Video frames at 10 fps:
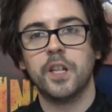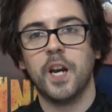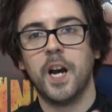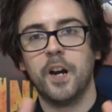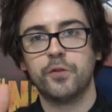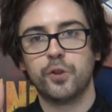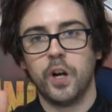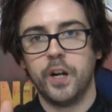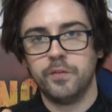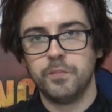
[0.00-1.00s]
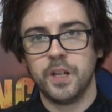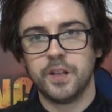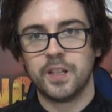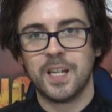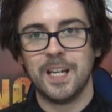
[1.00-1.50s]
They have tried and made
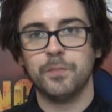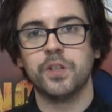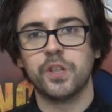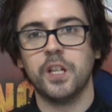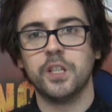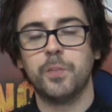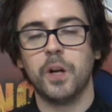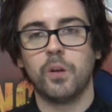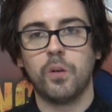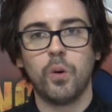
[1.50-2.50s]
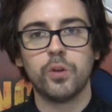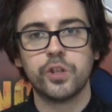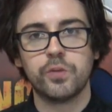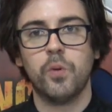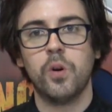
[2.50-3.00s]
the game design to be a lot
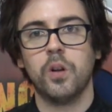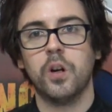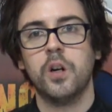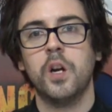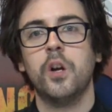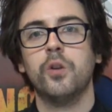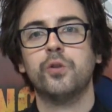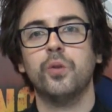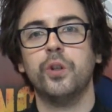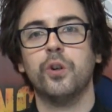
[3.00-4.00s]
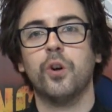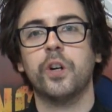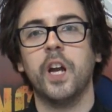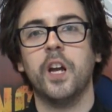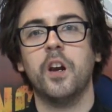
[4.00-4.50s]
smaller, so you're not
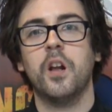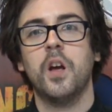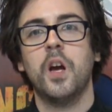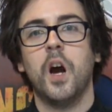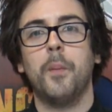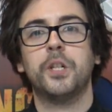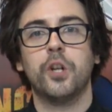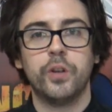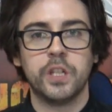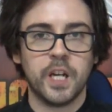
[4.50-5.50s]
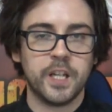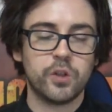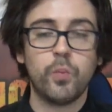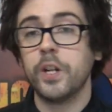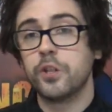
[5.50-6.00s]
getting a bajillion
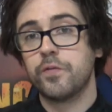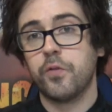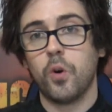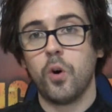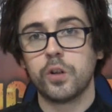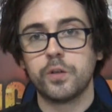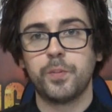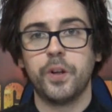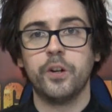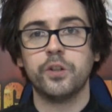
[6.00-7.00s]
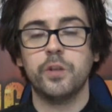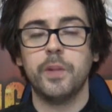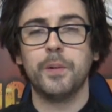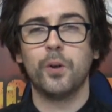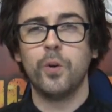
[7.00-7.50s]
dice, which for Orcs players, they
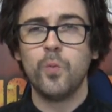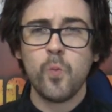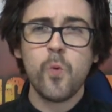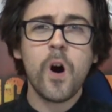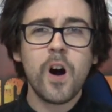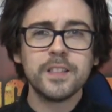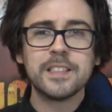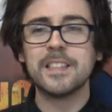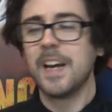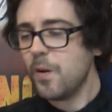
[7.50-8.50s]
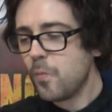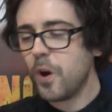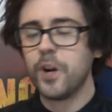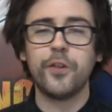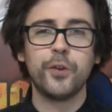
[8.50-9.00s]
may be going, what? I
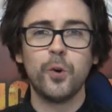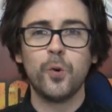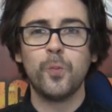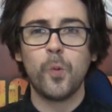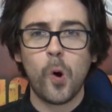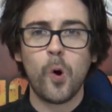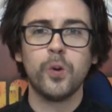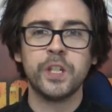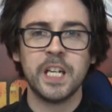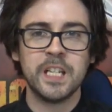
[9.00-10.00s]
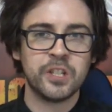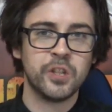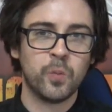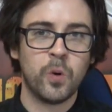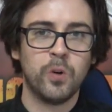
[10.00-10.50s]
want to throw all the dice in
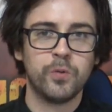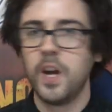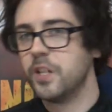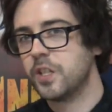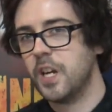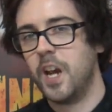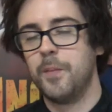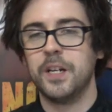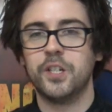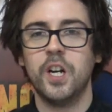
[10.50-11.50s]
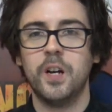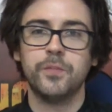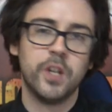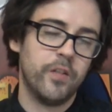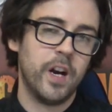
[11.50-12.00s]
the world. That's kind of my jam,
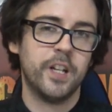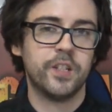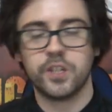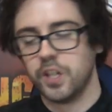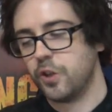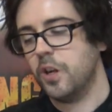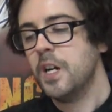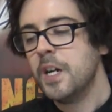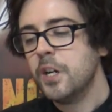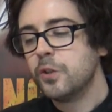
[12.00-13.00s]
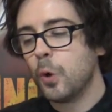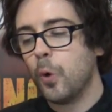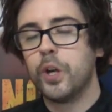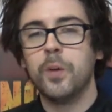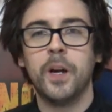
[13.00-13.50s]
Tyrannids, etc.
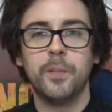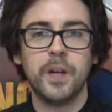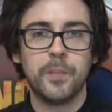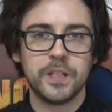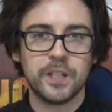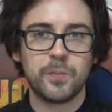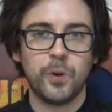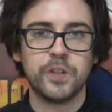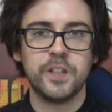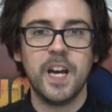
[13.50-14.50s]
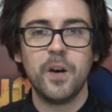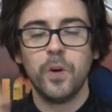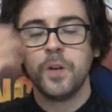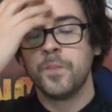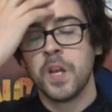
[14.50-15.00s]
So you might be a bit disappointed in that
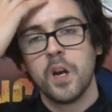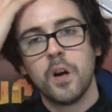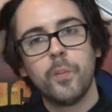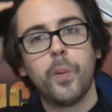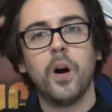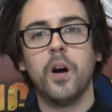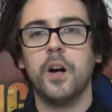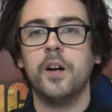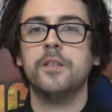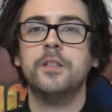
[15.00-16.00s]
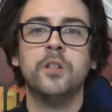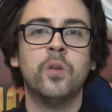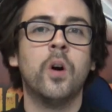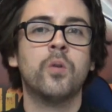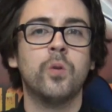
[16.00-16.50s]
one, but you
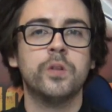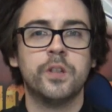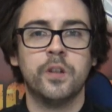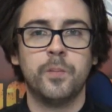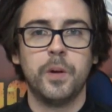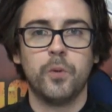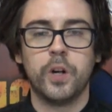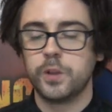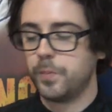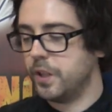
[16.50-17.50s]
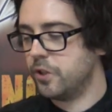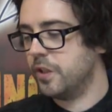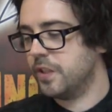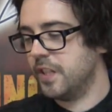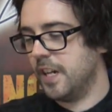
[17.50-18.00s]
know, I'll go into a bit more
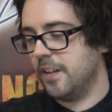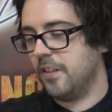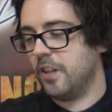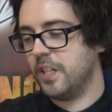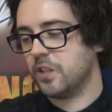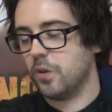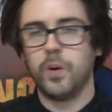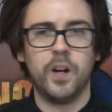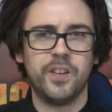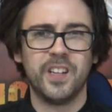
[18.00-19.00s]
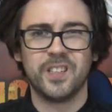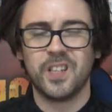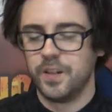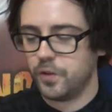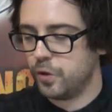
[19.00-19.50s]
explanation to that later, why I think it's
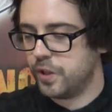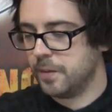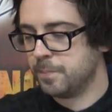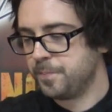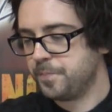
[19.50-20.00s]
kind of a good thing.